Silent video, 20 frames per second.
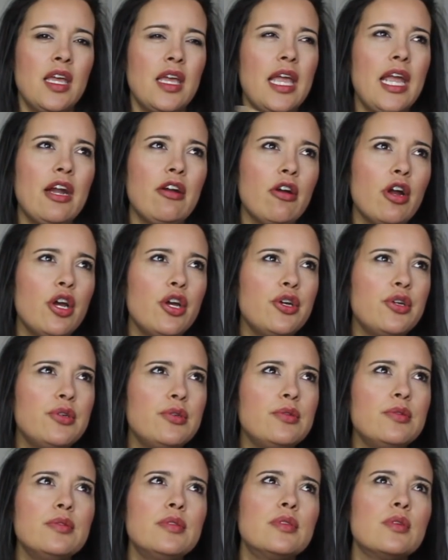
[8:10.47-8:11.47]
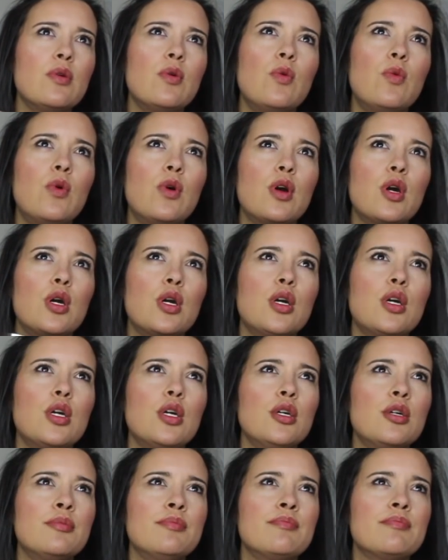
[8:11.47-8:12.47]
arrows
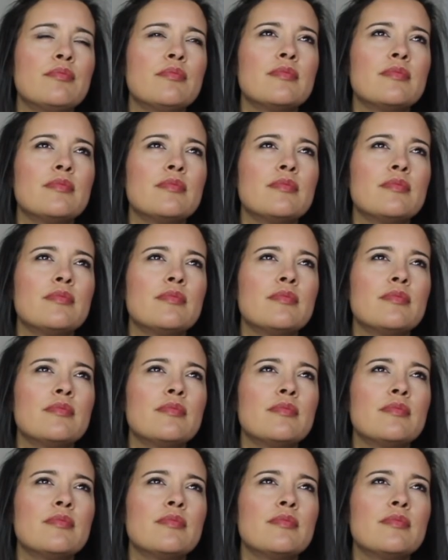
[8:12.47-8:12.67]
or